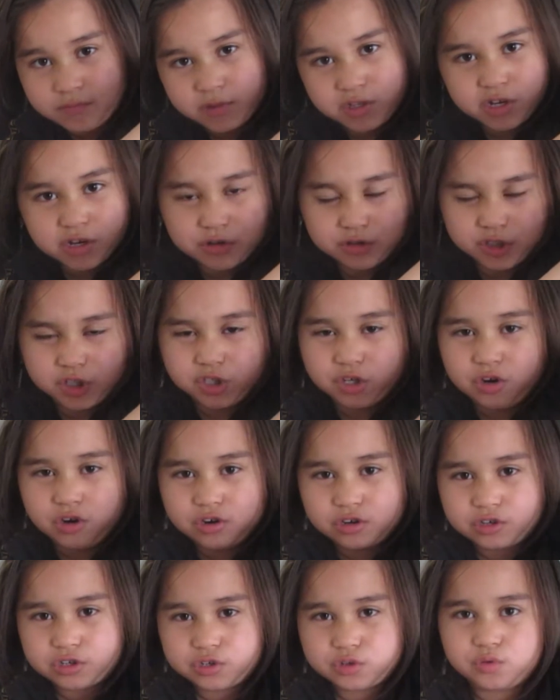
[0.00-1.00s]
no
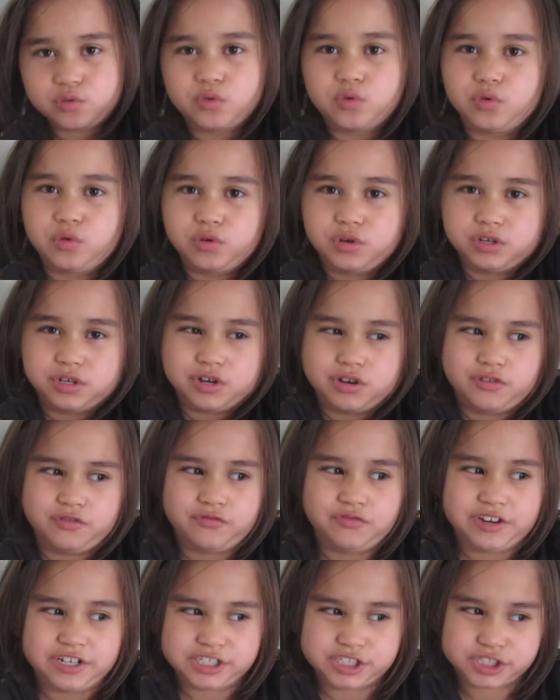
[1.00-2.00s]
sharks or no
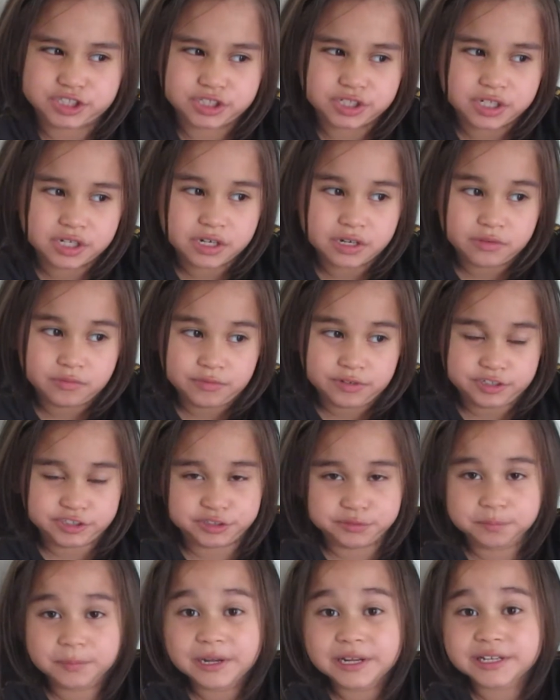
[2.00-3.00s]
fish,
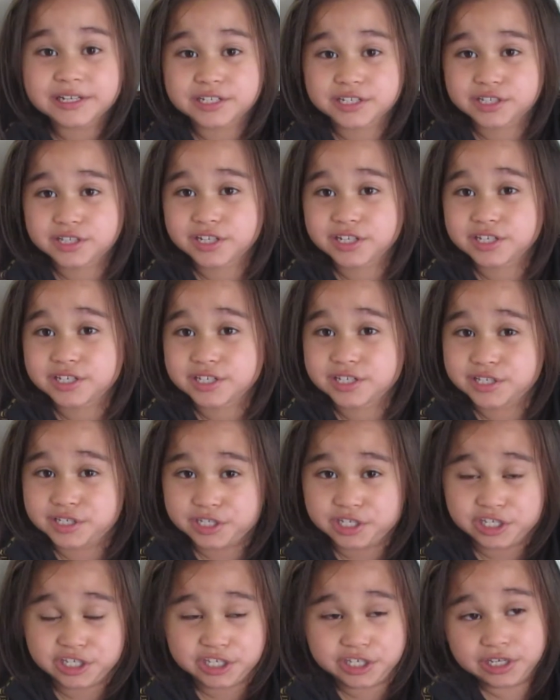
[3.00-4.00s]
which makes the
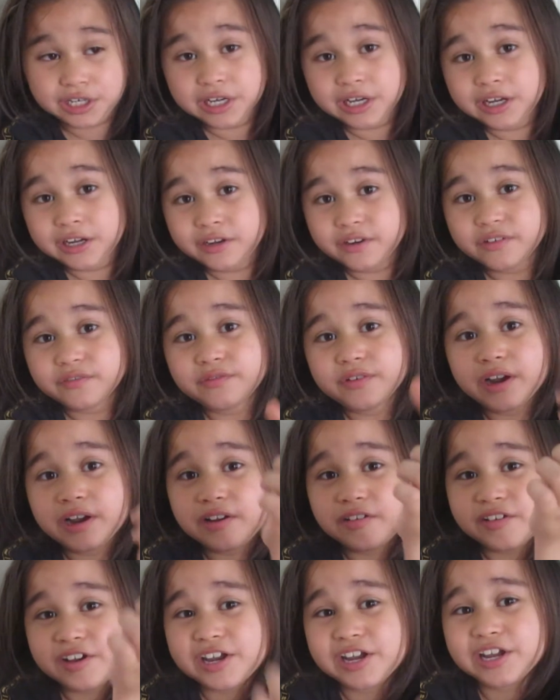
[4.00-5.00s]
sea
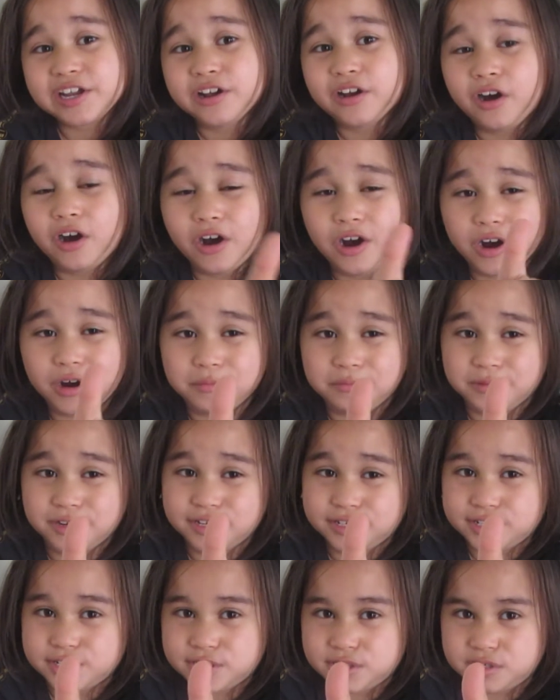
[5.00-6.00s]
very
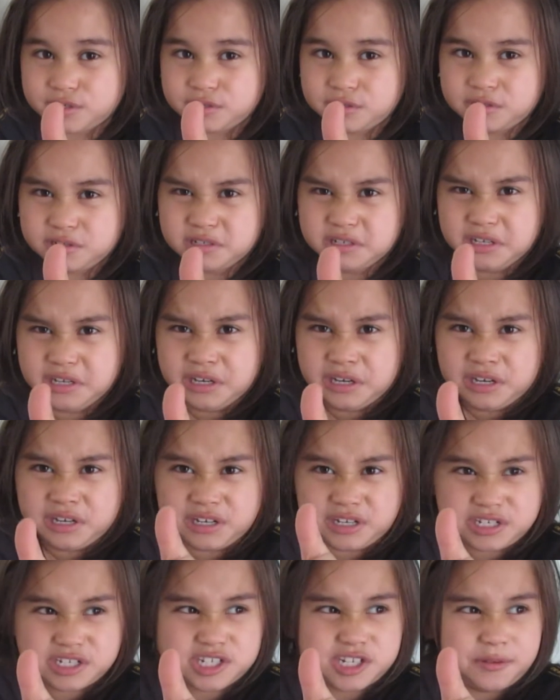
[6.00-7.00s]
harmless,
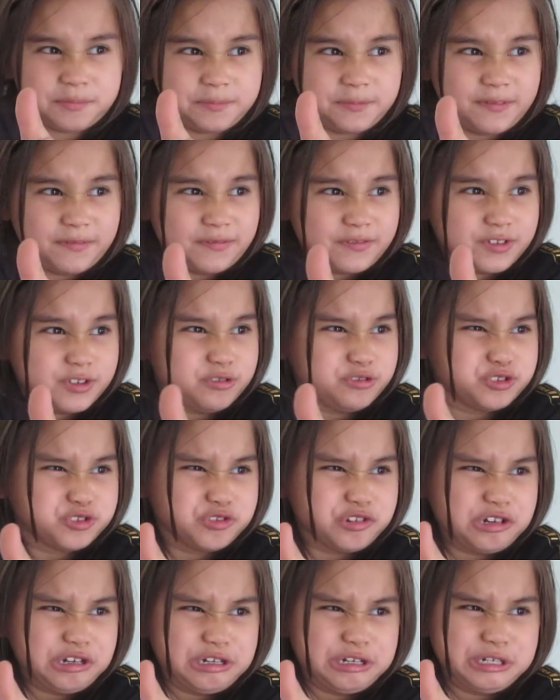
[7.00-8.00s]
except if you
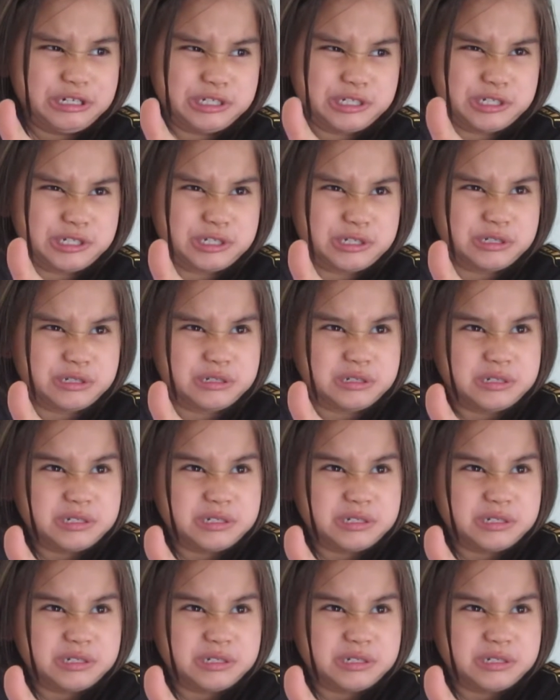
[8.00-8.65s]
drink it.